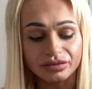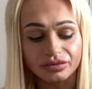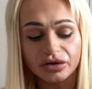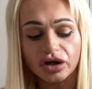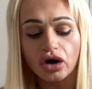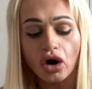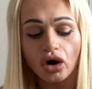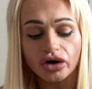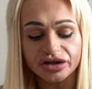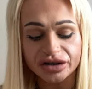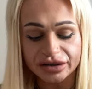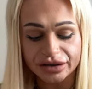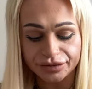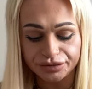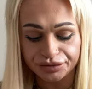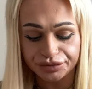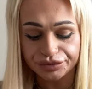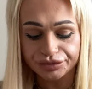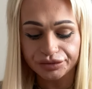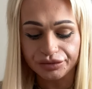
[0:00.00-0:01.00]
The audience,
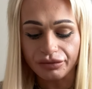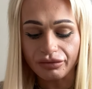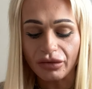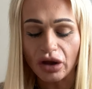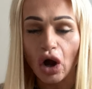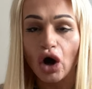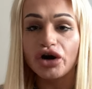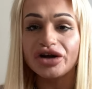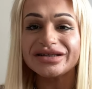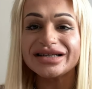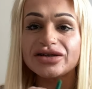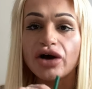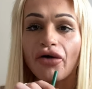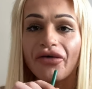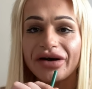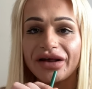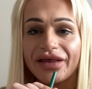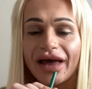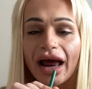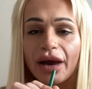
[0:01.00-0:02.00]
audience is
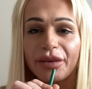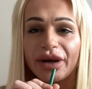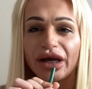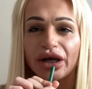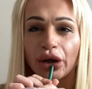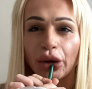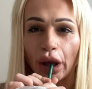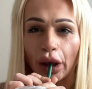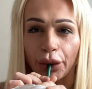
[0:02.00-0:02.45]
already there, I mean.